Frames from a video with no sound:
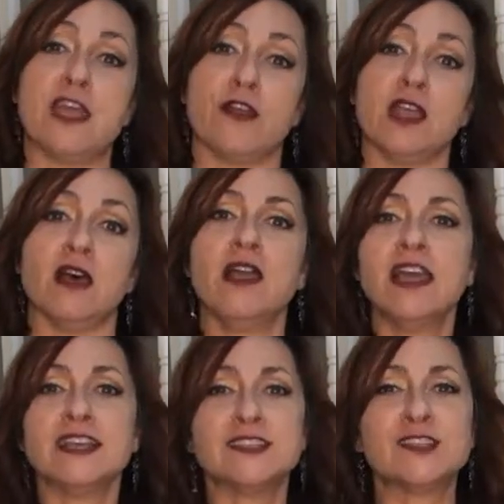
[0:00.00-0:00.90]

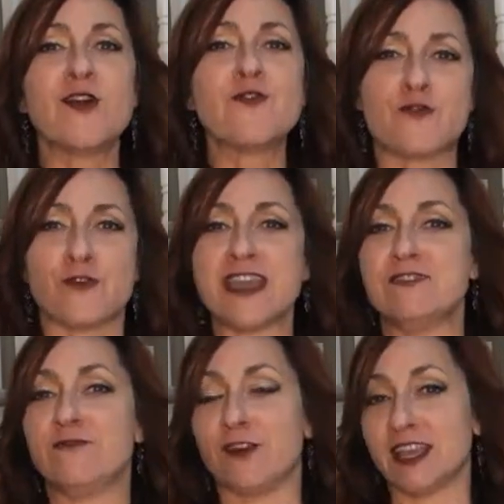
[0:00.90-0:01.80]
area. So
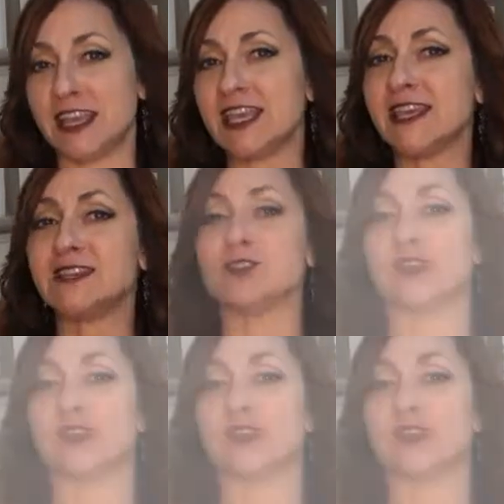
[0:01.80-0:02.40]
great for kids